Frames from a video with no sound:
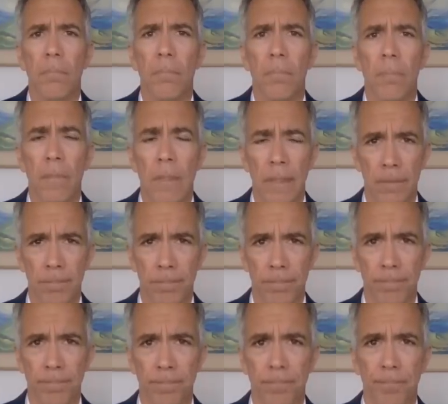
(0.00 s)

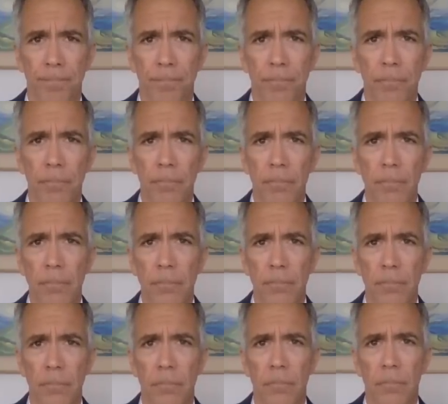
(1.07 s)

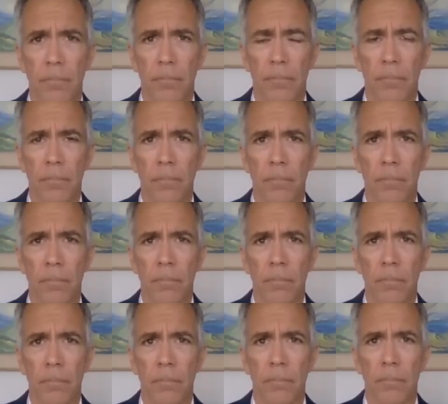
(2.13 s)

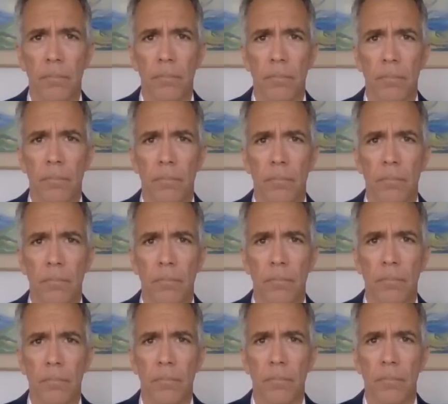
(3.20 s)

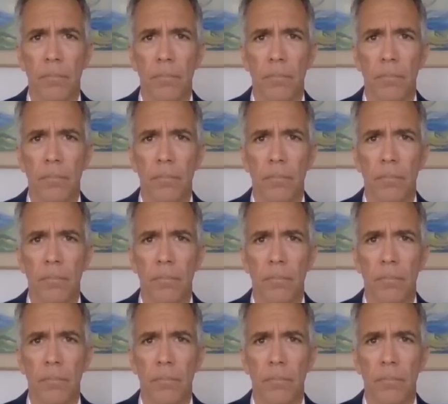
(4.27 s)
[no speech]